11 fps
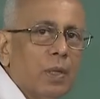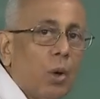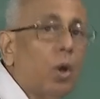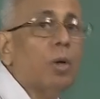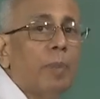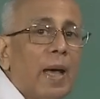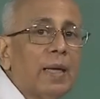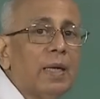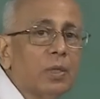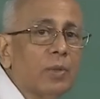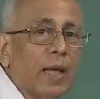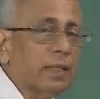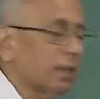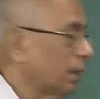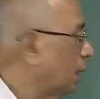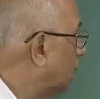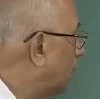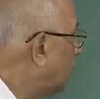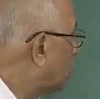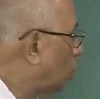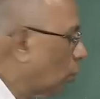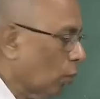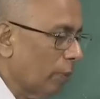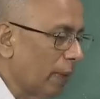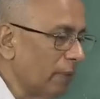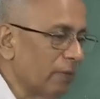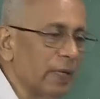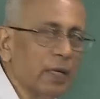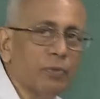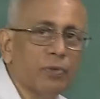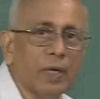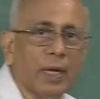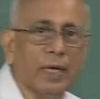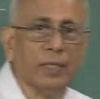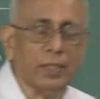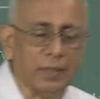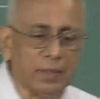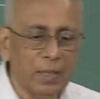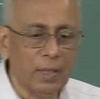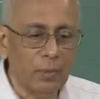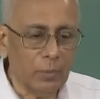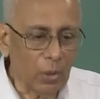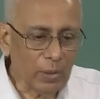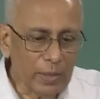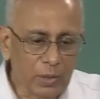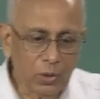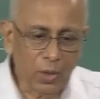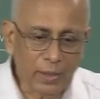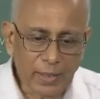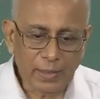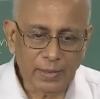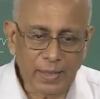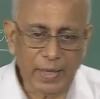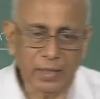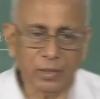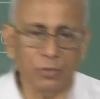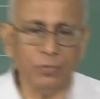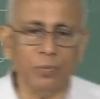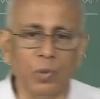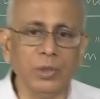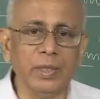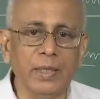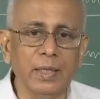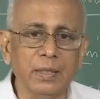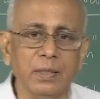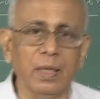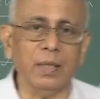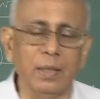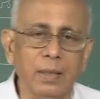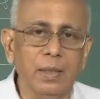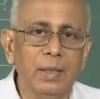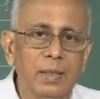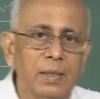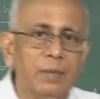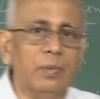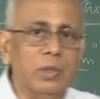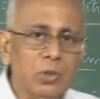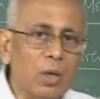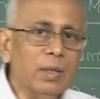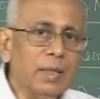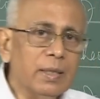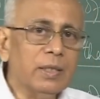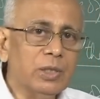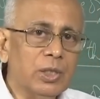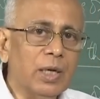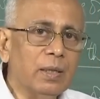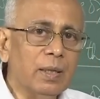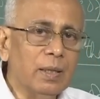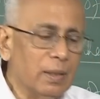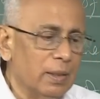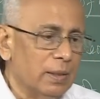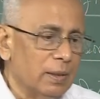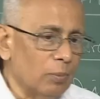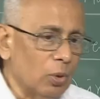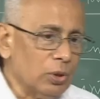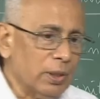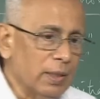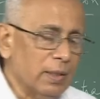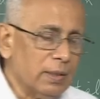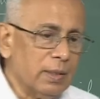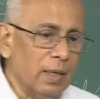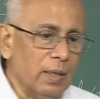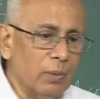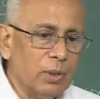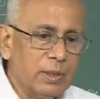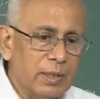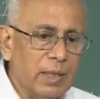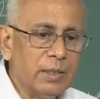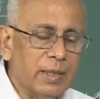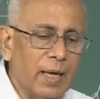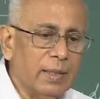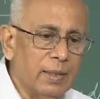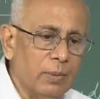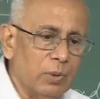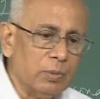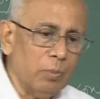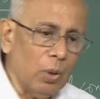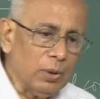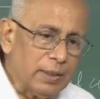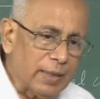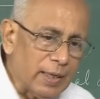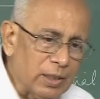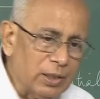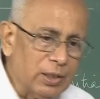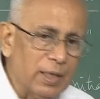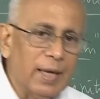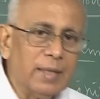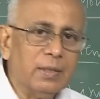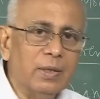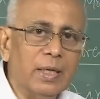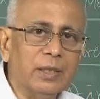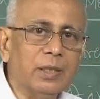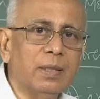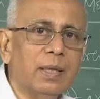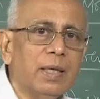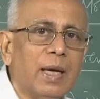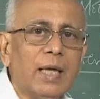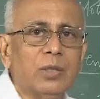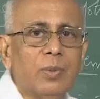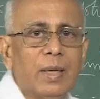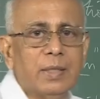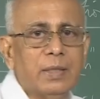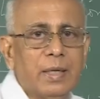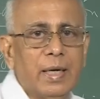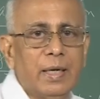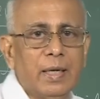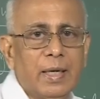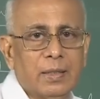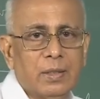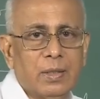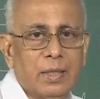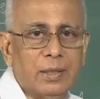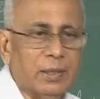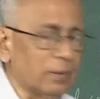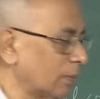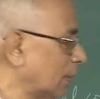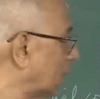or parallel to that. These two could be in very different directions. We already saw that in the case of motion in a circle. We saw that in general the motion in a circle was such that there was both a tangential acceleration as well as a radial acceleration.